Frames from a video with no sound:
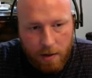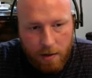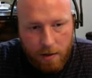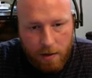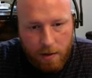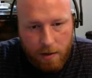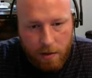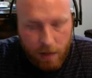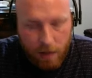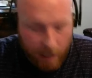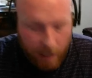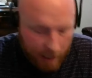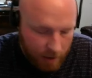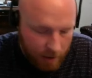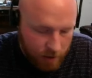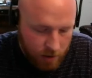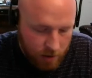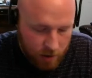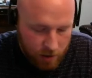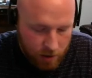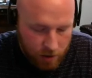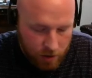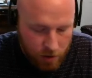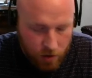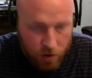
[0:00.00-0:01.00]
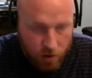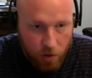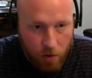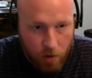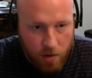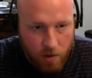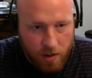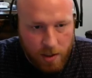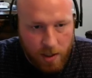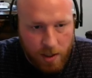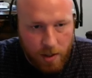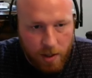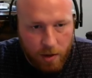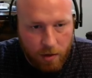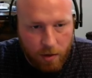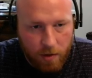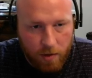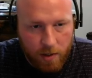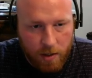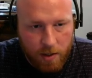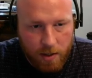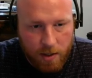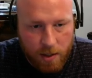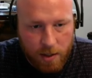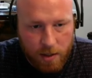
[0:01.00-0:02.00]
I'll just Control Z through
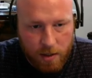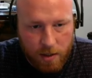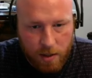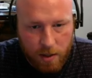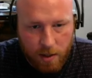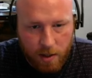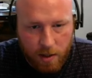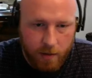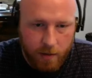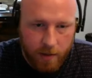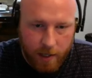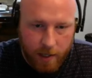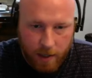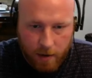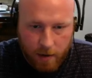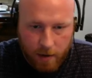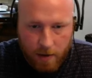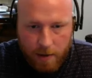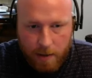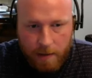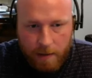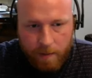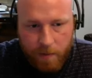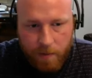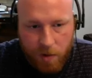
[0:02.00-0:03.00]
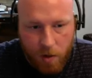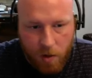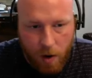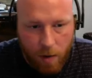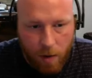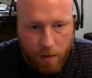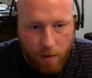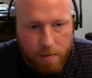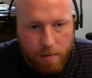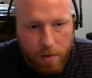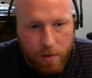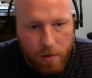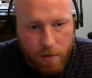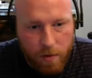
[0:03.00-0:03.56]
this because there we go. So I removed